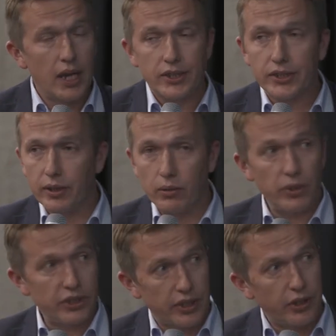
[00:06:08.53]
So
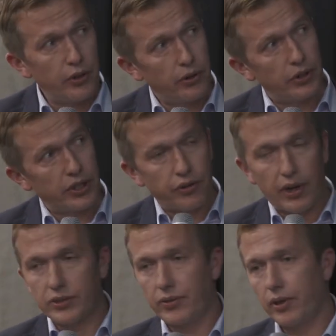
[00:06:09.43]
we secure the
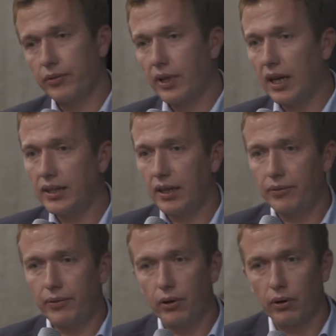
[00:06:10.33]
transfer of data
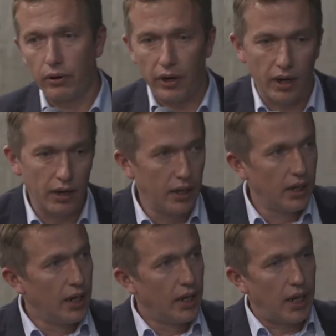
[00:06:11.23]
for
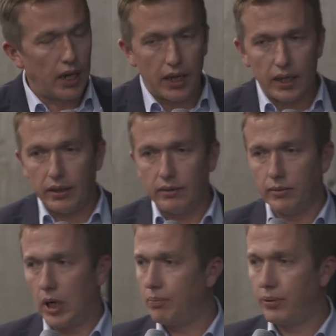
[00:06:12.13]

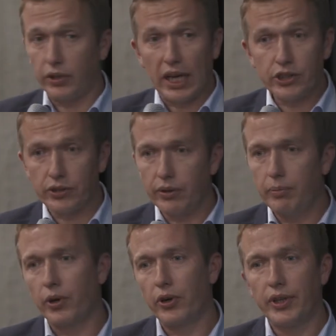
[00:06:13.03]
production
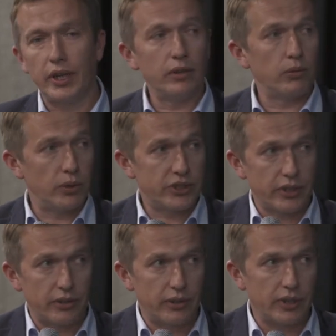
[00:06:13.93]
reporting. We
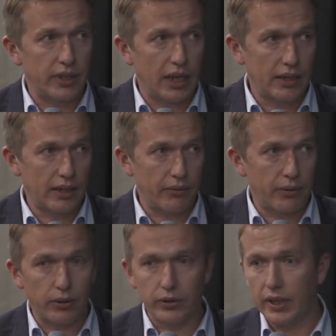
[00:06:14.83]
secure the data
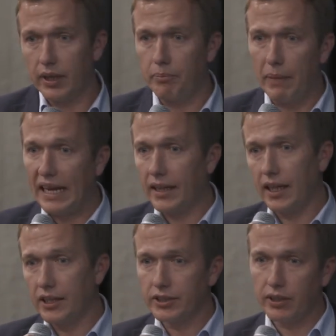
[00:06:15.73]
for the
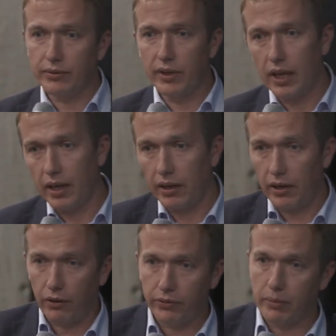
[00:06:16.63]
maintenance of
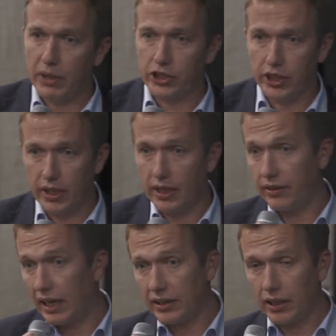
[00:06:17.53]
the machine
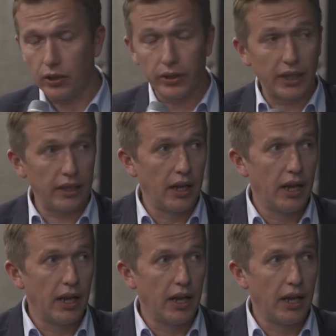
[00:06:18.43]
and data logging.